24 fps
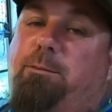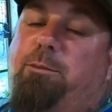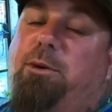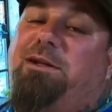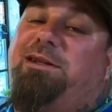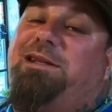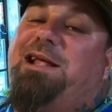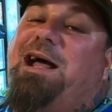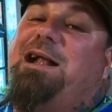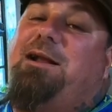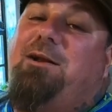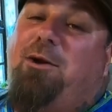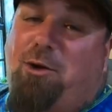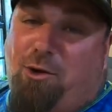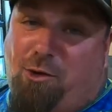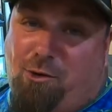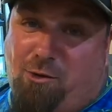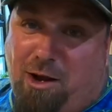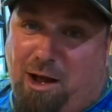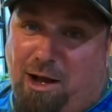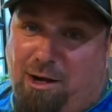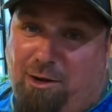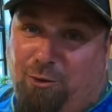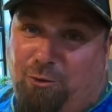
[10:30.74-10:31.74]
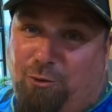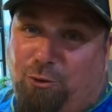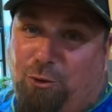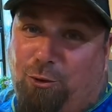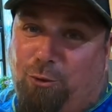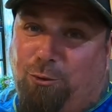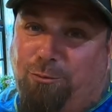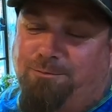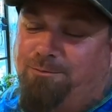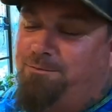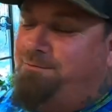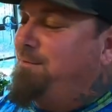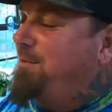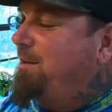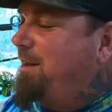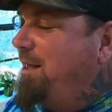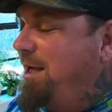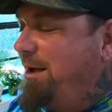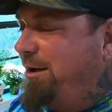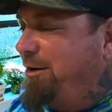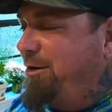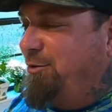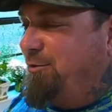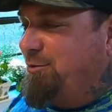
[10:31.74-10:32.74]
Put that on a cracker, dude.
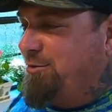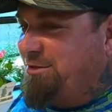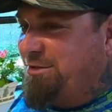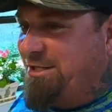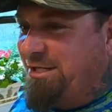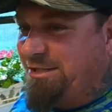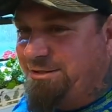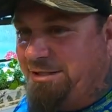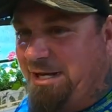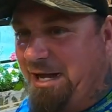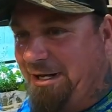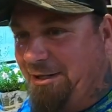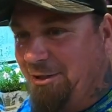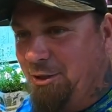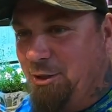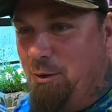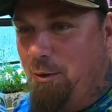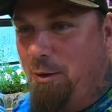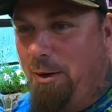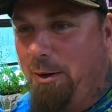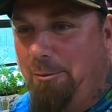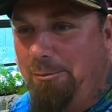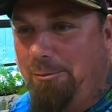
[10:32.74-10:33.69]
I couldn't resist. Had to do